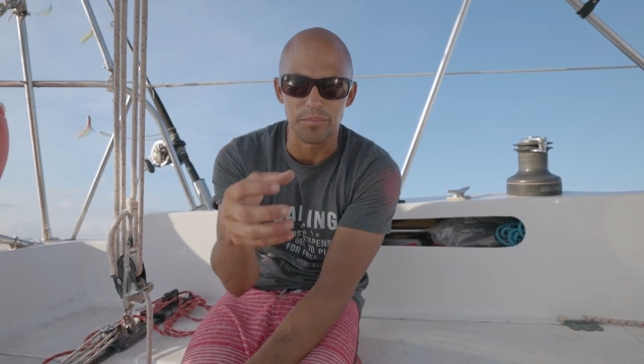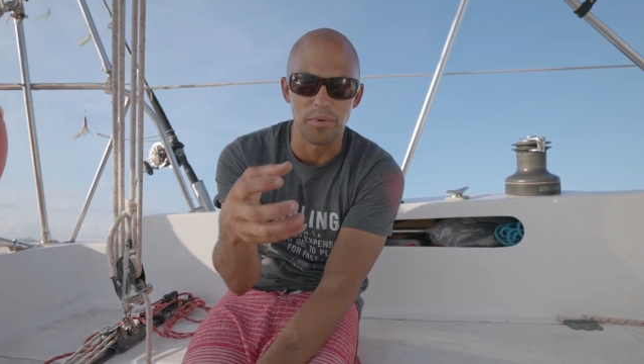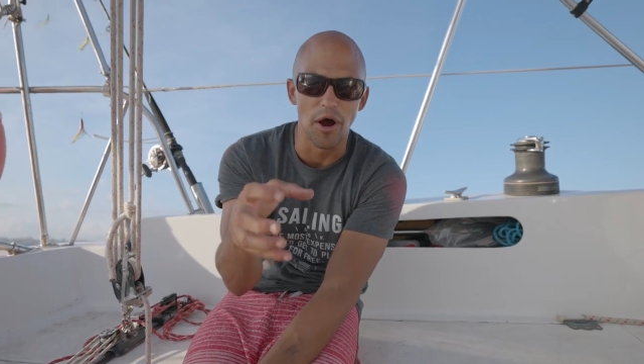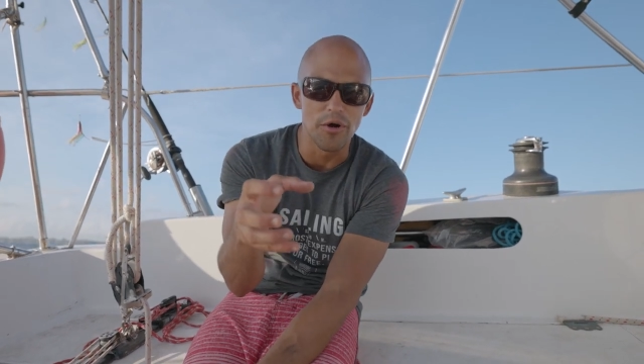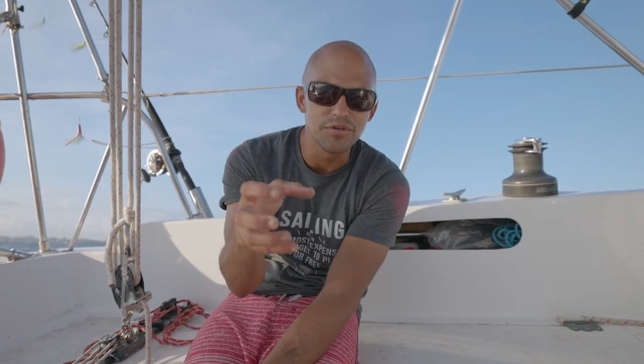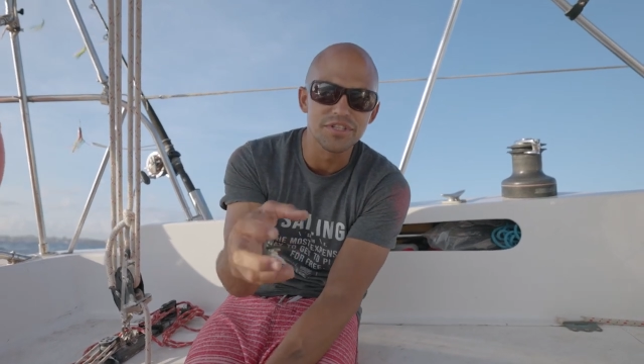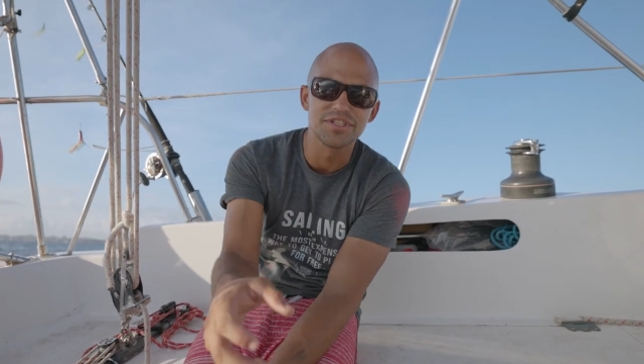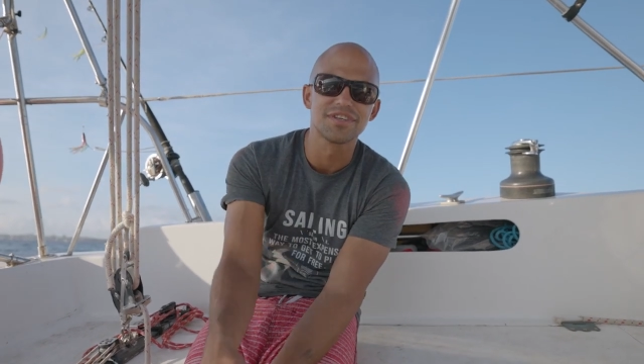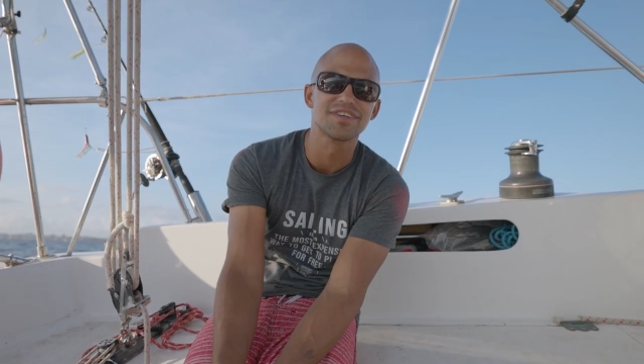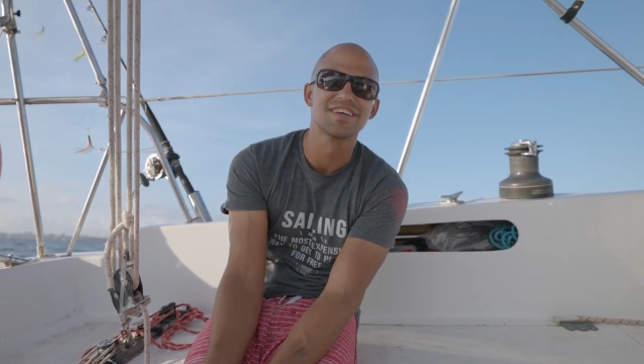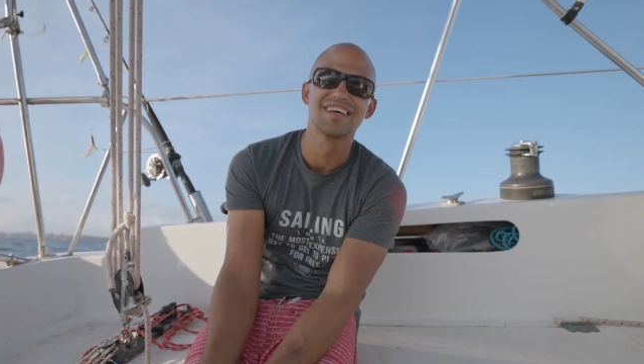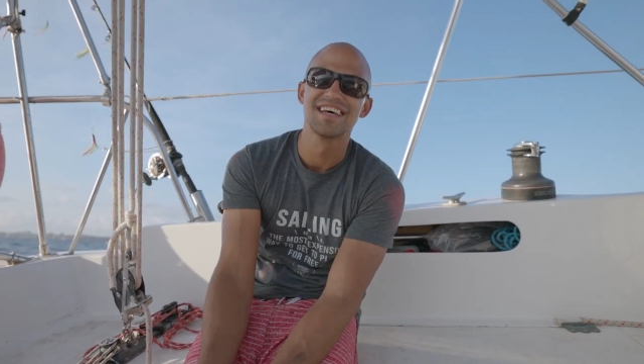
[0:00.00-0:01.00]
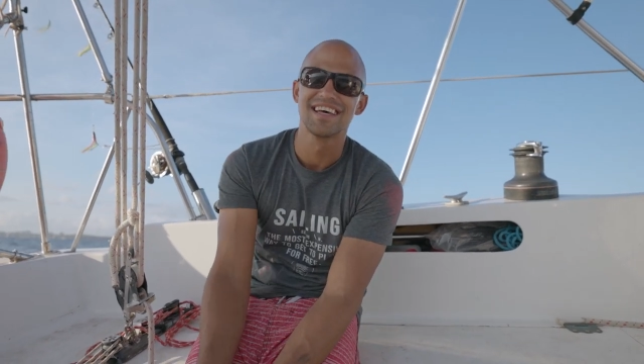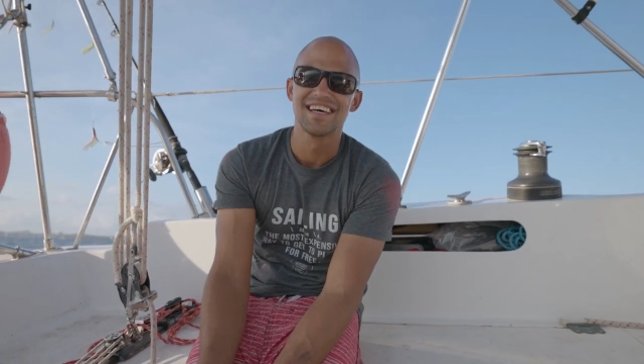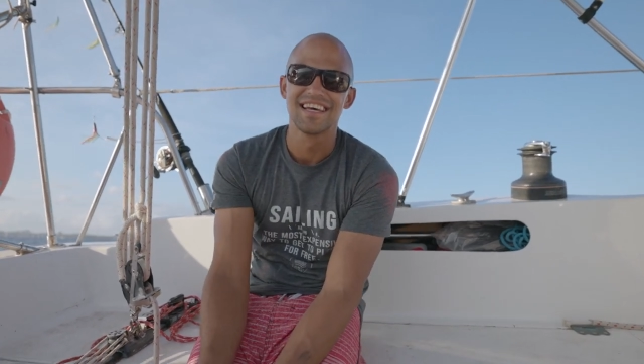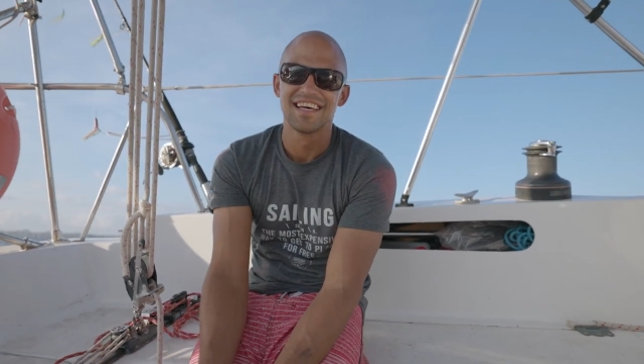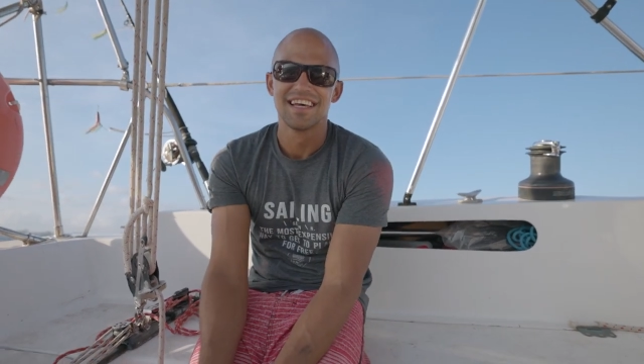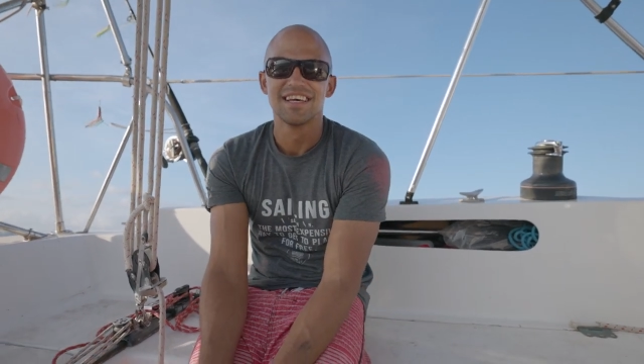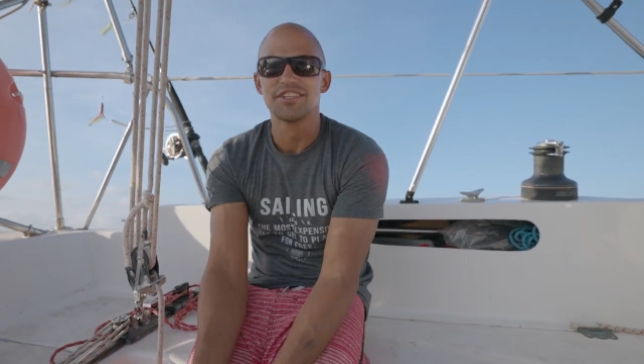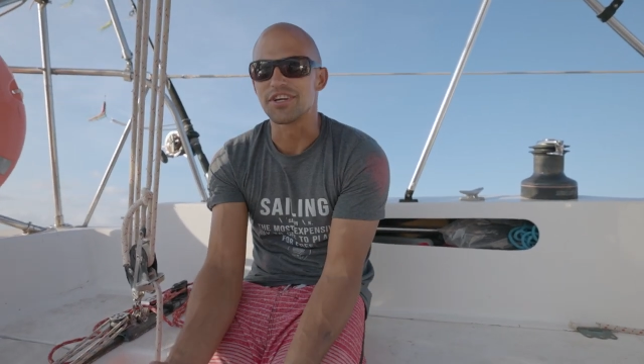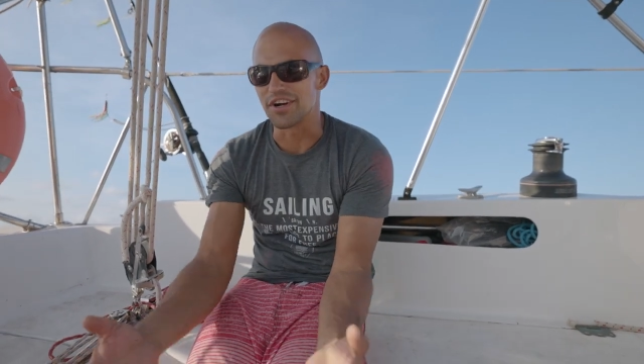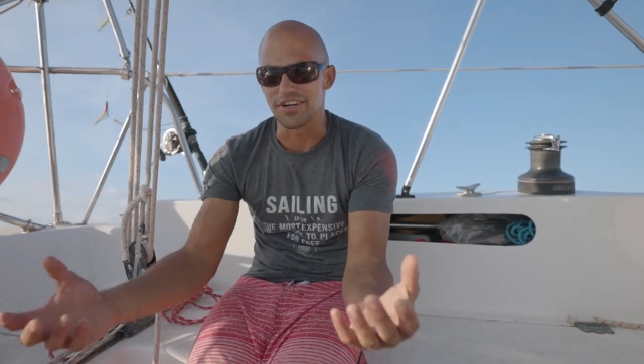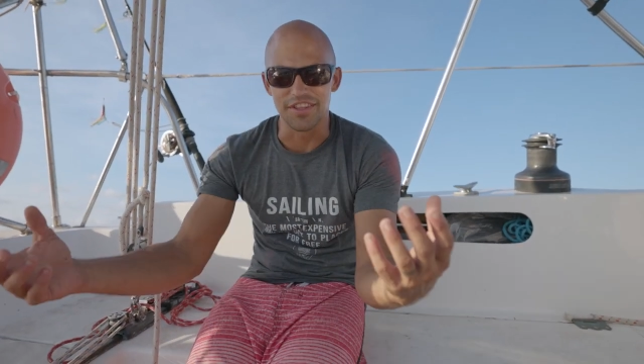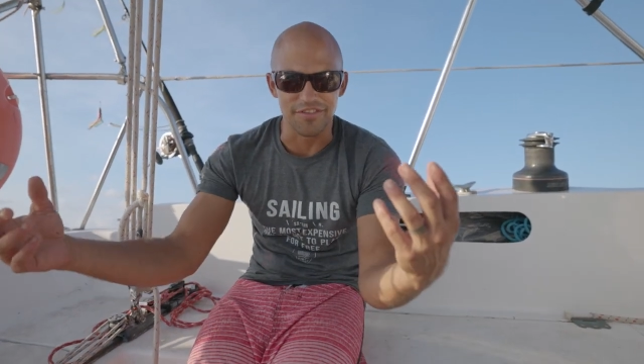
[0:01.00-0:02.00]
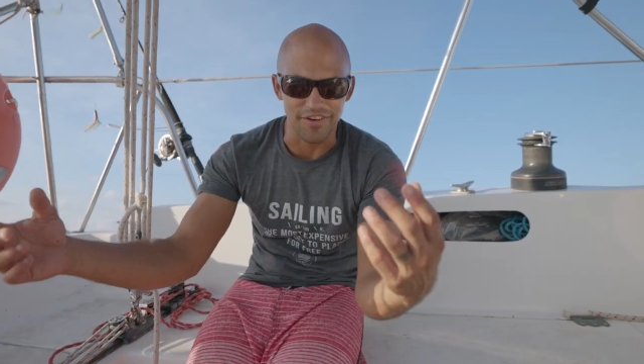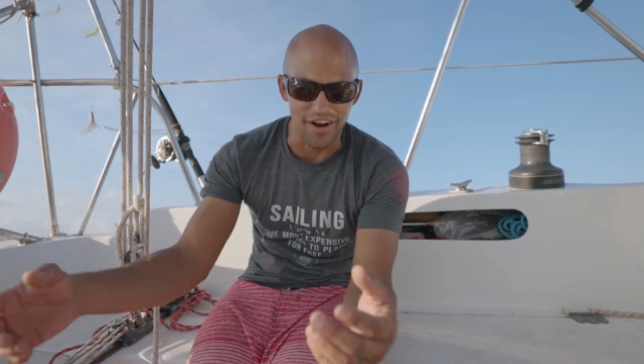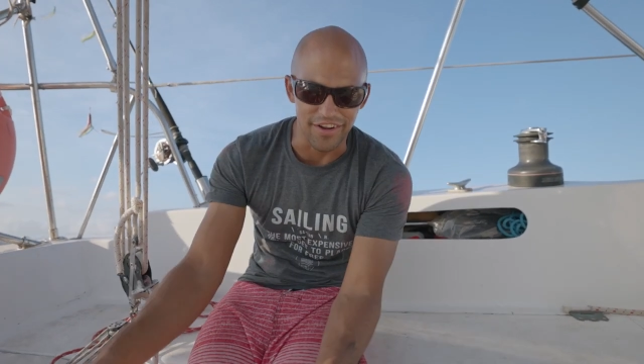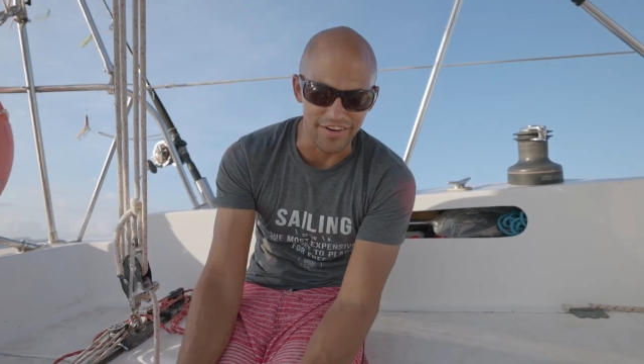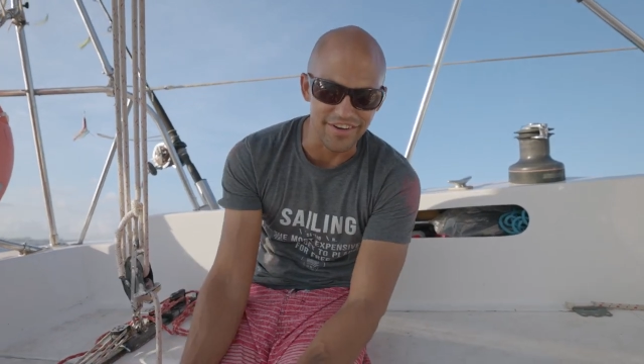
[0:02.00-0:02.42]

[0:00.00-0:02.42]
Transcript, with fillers: post, turning the rudder.